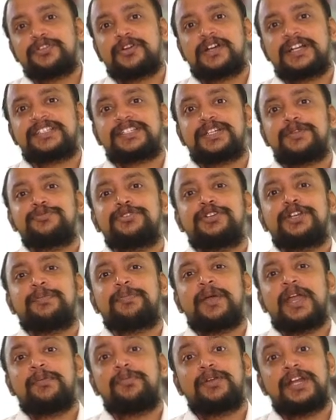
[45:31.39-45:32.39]
So customs duty
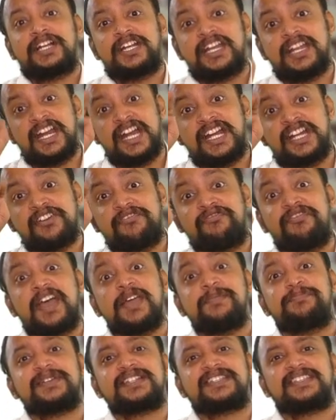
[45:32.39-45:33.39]
payable at the rate of
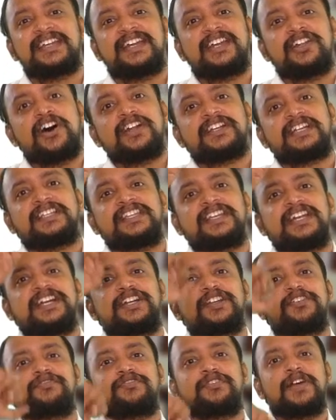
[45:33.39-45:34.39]
5% not at the
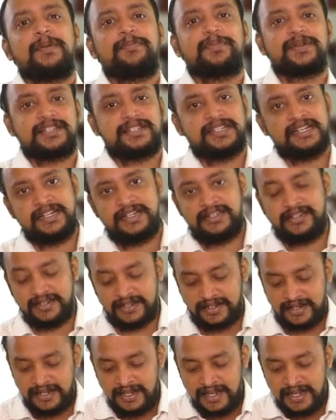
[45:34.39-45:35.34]
rate of 12%.